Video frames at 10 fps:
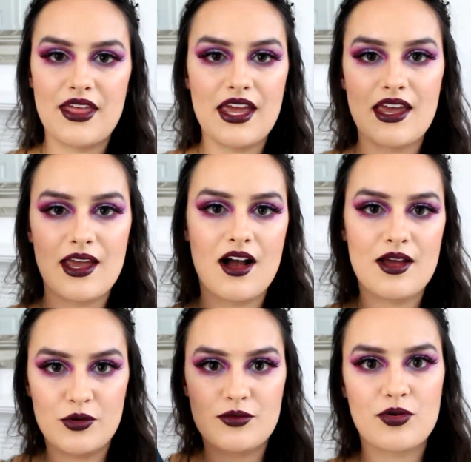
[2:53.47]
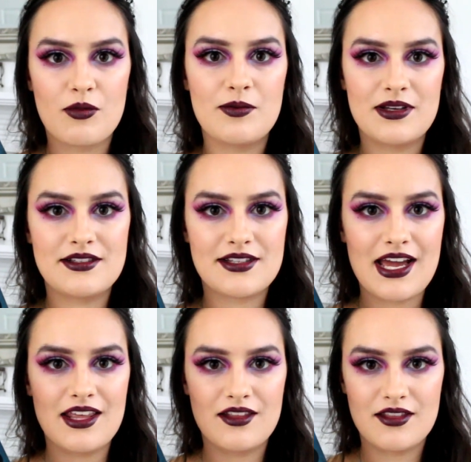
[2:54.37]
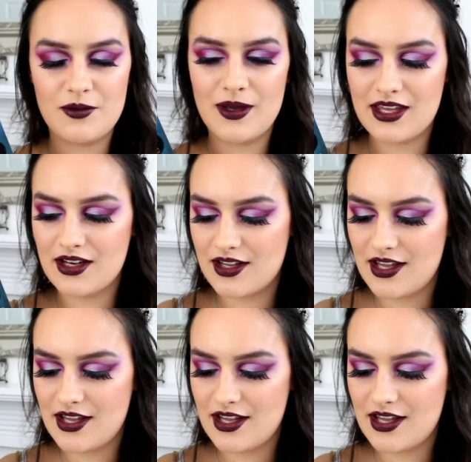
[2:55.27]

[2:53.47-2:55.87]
thinking, I would probably say The Wicked